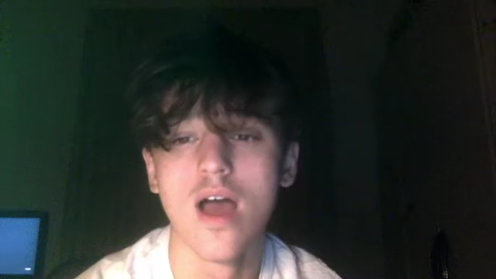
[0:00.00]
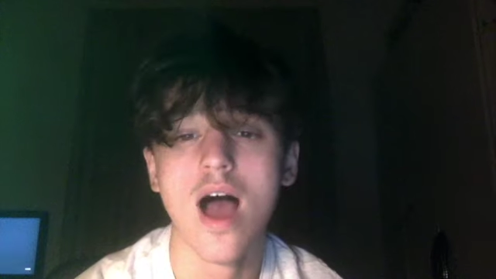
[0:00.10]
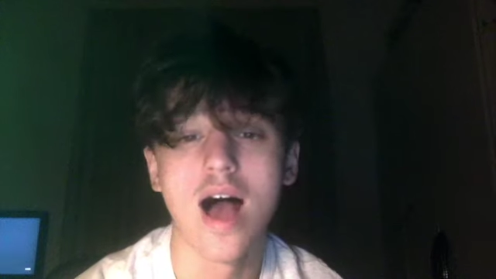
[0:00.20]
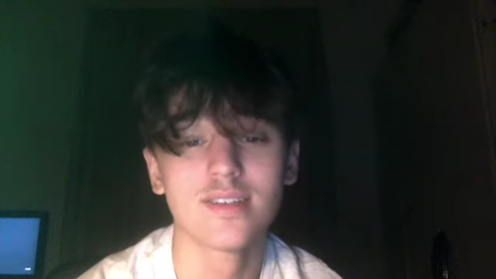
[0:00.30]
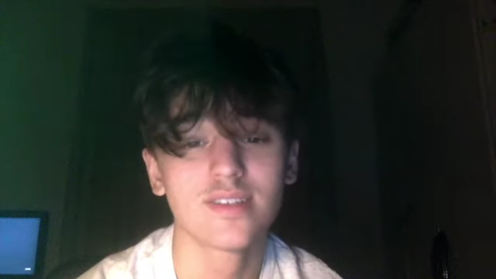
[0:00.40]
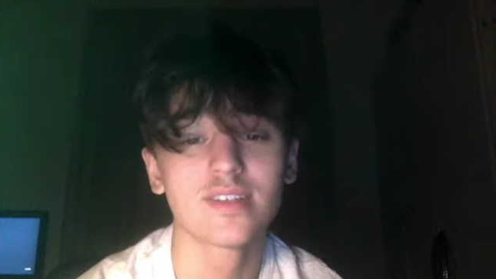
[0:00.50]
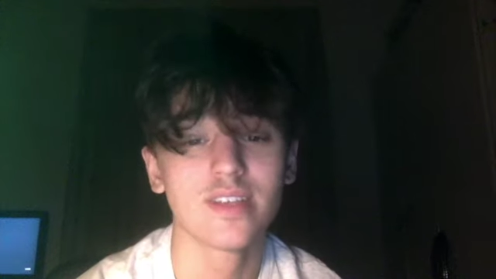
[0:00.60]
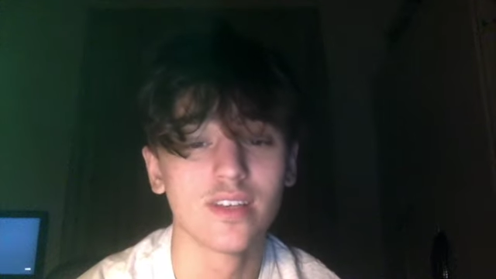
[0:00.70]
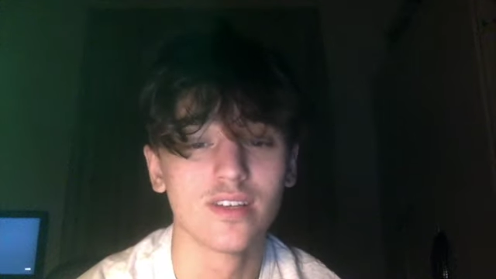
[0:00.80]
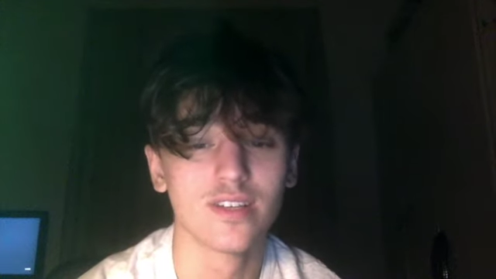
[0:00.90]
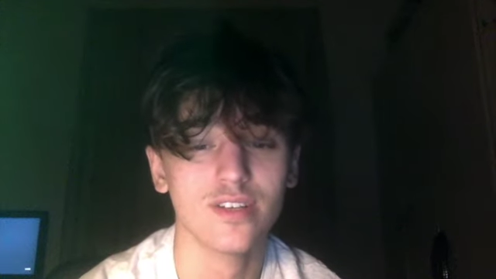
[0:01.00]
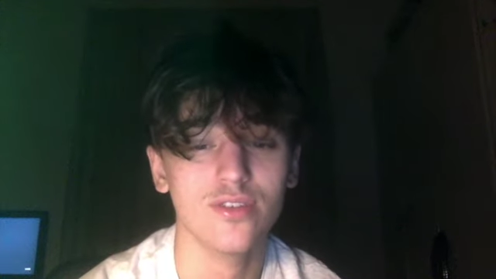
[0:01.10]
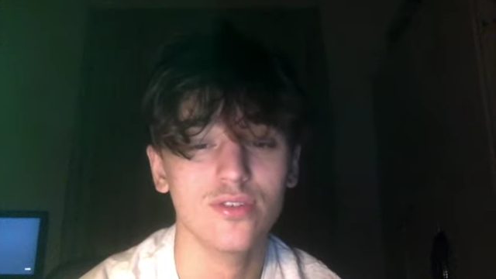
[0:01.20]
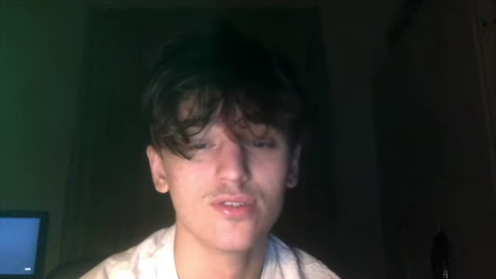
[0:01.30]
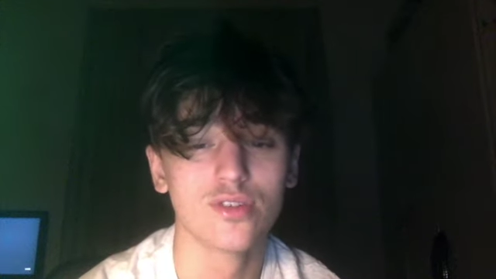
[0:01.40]
As the scene
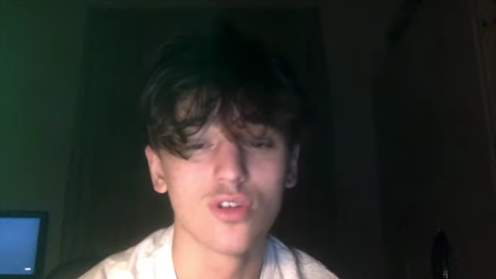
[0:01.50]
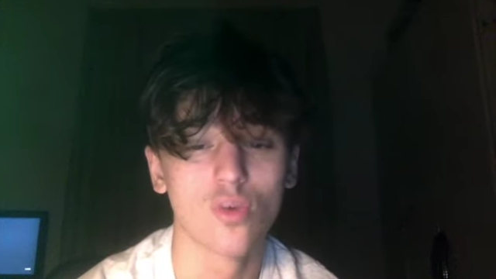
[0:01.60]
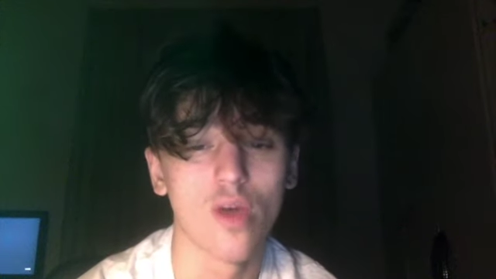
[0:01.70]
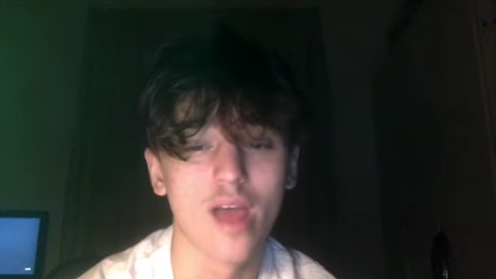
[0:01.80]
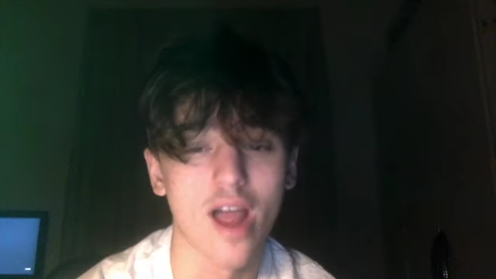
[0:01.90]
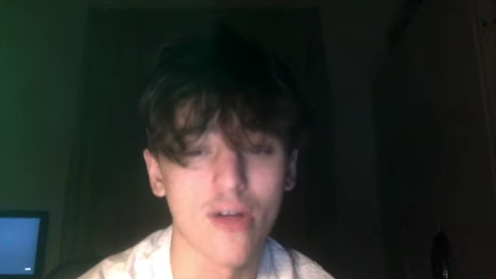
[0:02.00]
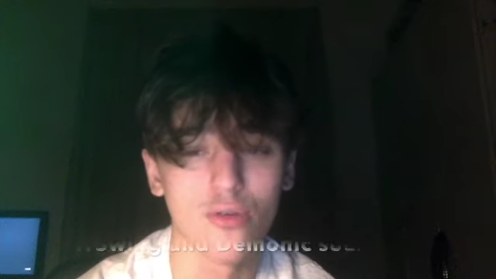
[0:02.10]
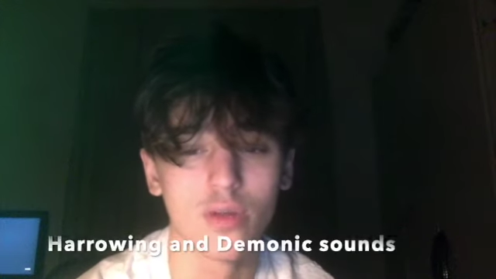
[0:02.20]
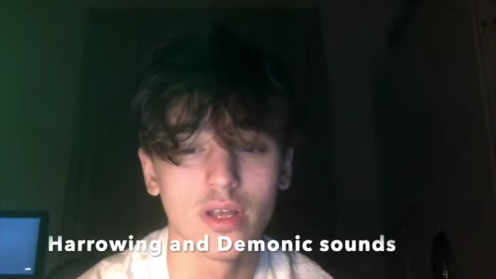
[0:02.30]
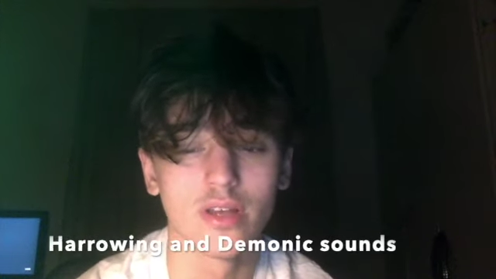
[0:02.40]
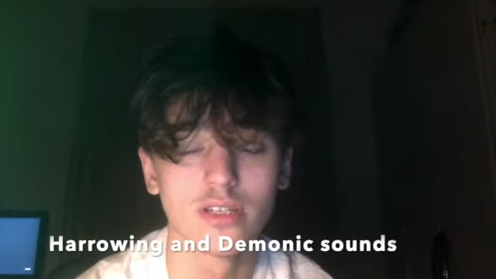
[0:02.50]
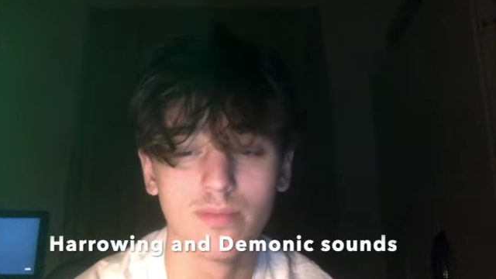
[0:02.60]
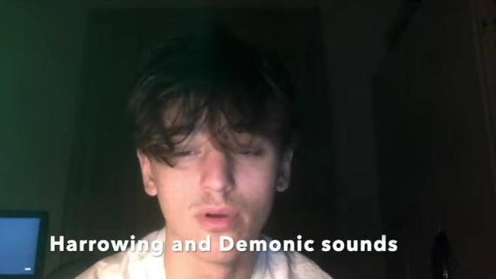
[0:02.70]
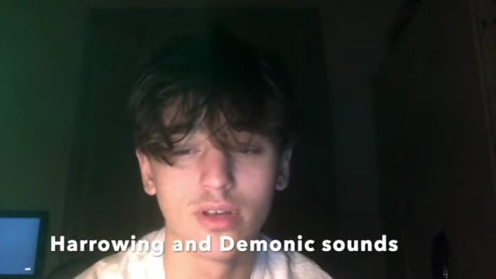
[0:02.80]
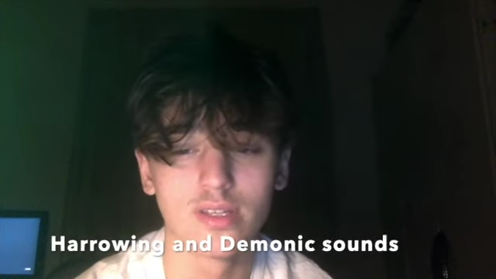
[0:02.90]
continues, quite harrowing and
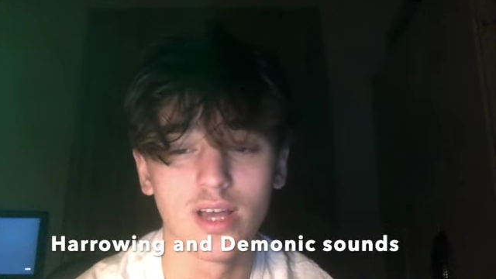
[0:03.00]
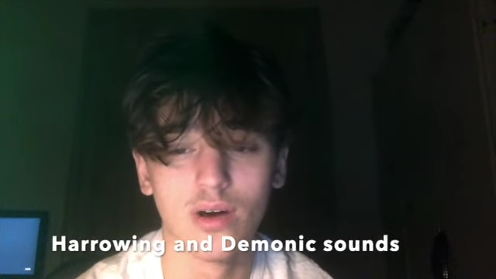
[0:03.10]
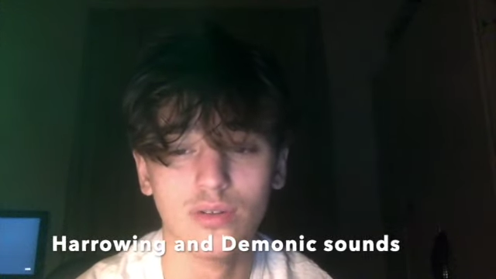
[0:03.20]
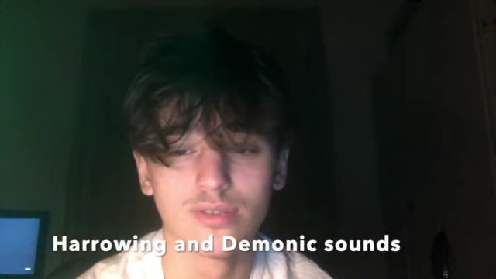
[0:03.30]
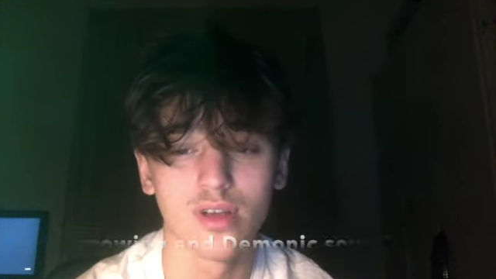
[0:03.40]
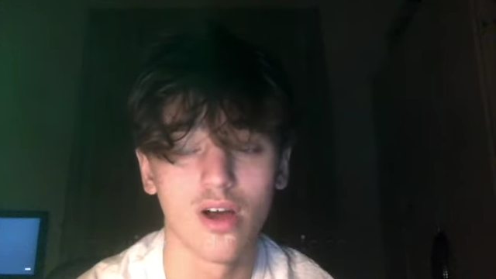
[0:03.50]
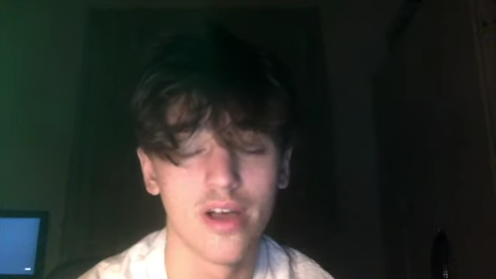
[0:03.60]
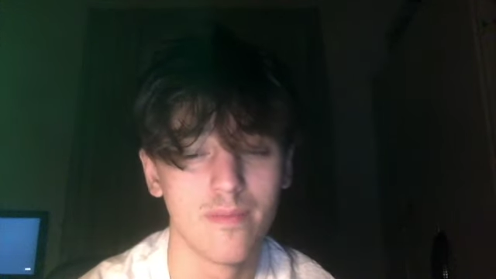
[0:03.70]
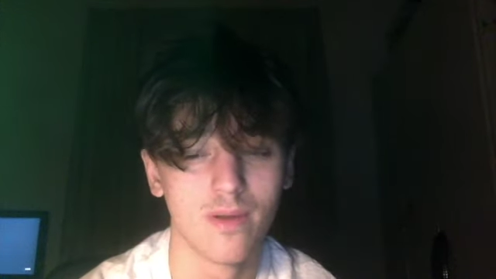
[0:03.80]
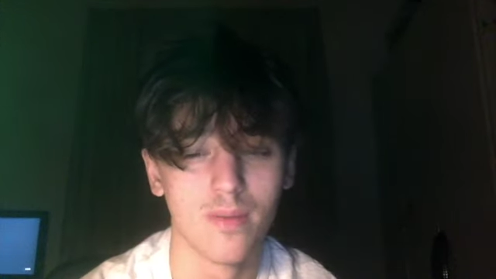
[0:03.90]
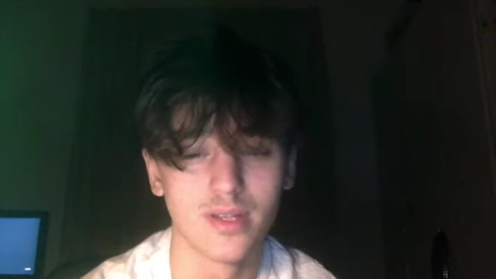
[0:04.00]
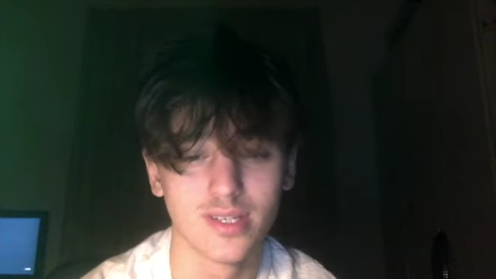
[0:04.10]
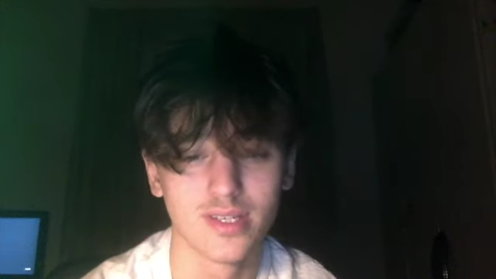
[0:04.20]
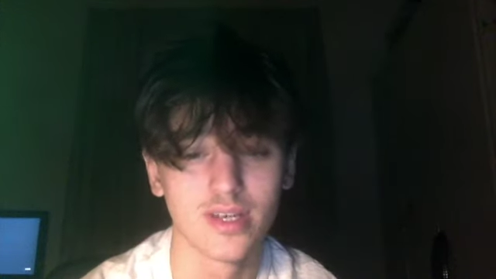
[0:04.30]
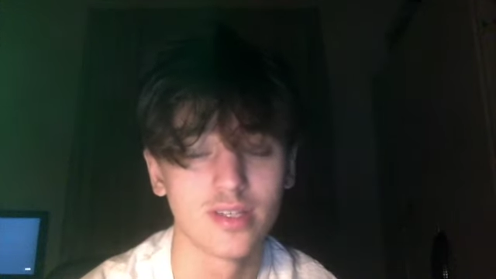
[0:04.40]
demonic sounds are
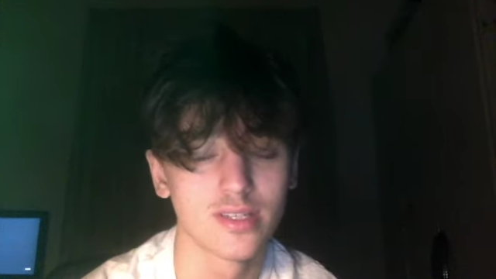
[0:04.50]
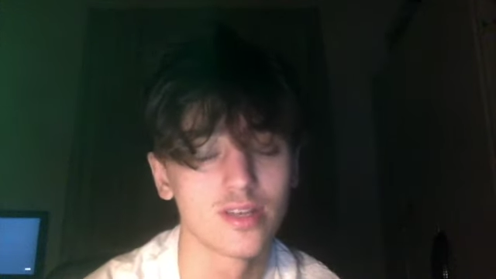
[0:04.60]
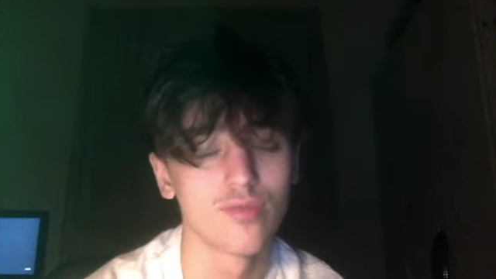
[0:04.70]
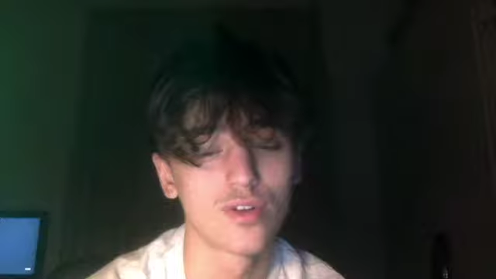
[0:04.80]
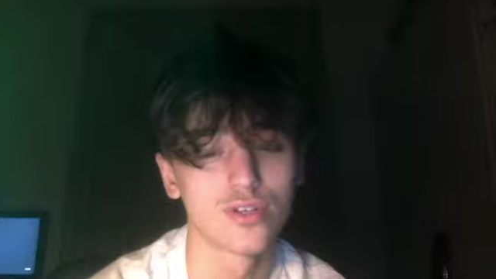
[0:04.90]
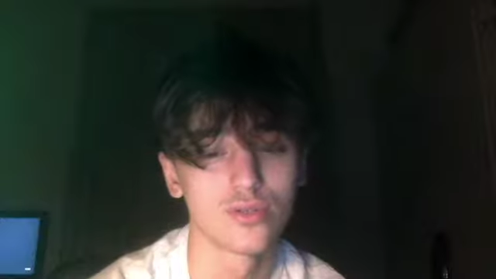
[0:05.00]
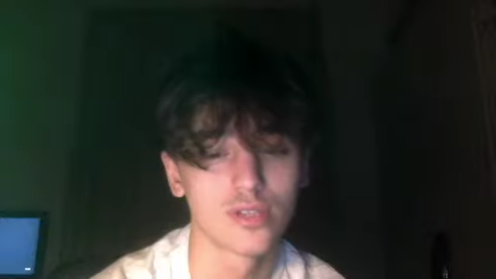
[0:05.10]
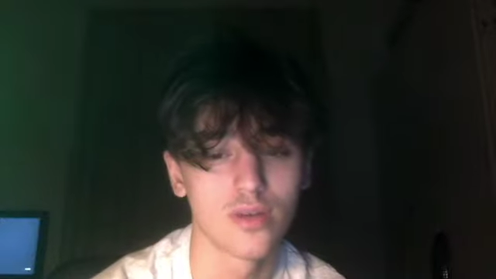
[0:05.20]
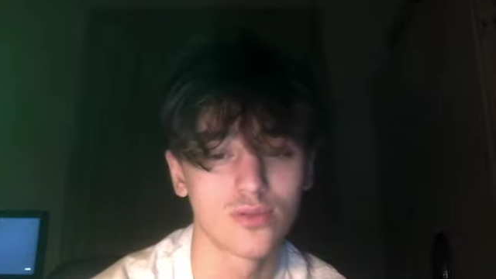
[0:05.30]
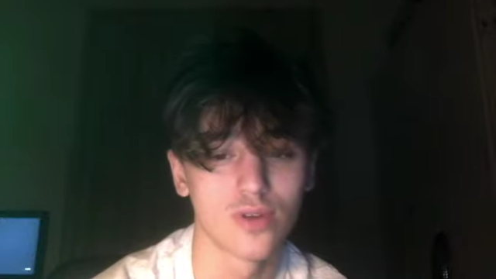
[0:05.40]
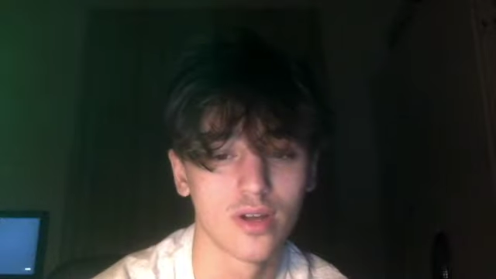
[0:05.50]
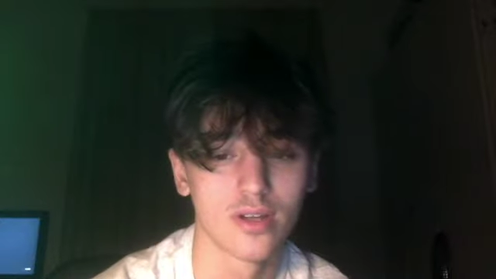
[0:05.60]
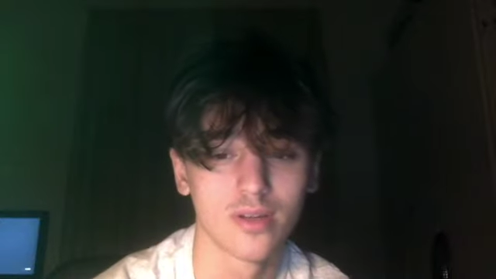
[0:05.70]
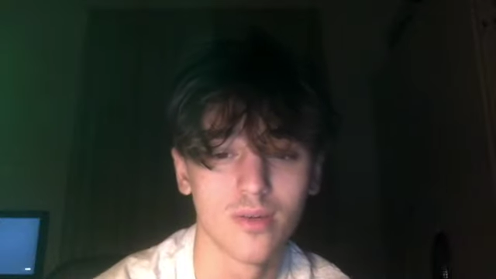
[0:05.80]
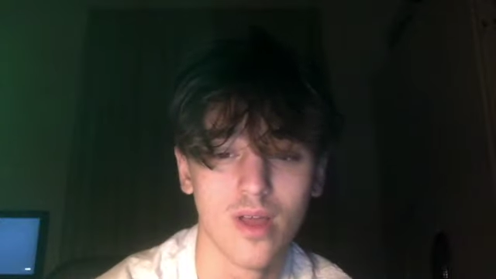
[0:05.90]
implemented into the original soundtrack.